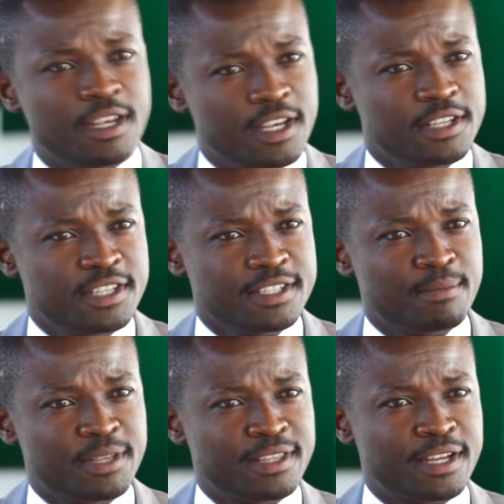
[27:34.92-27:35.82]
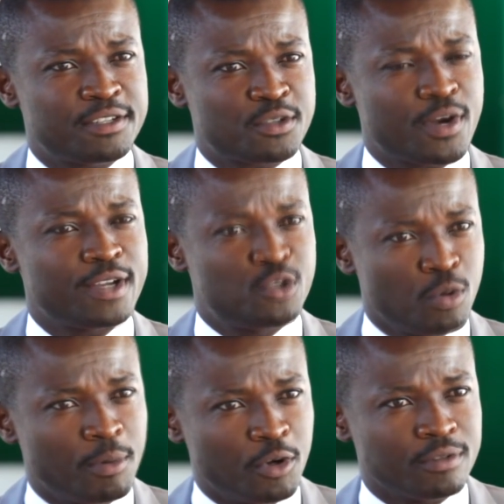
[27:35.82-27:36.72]
Is this something that is quite
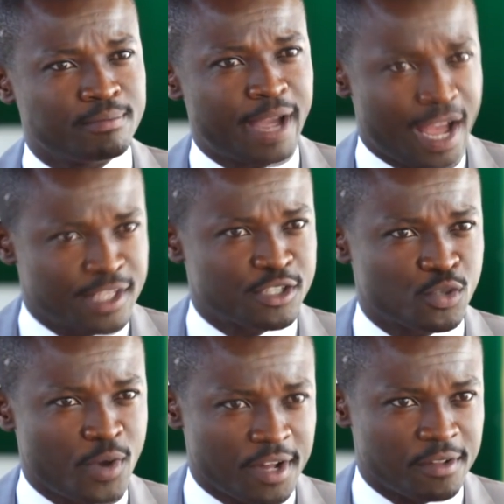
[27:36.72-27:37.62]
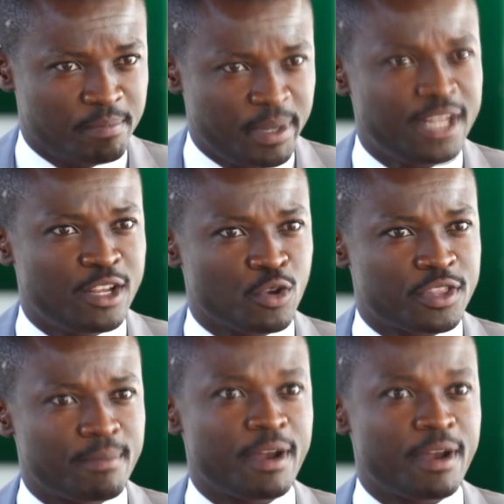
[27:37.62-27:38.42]
doable by others as well? Being in North